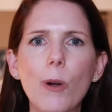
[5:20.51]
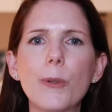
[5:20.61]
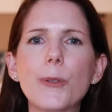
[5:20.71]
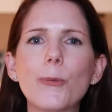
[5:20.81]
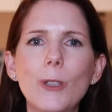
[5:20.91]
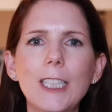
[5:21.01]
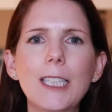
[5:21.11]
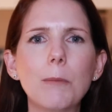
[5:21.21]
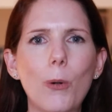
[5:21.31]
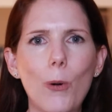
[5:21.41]
what was
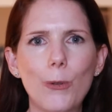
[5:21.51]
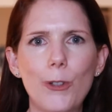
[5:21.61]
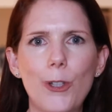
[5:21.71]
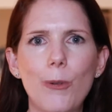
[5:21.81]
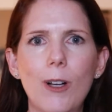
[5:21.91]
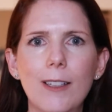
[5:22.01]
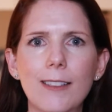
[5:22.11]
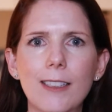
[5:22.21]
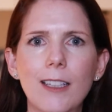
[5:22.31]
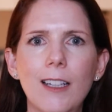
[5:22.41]
really important to
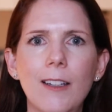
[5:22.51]
us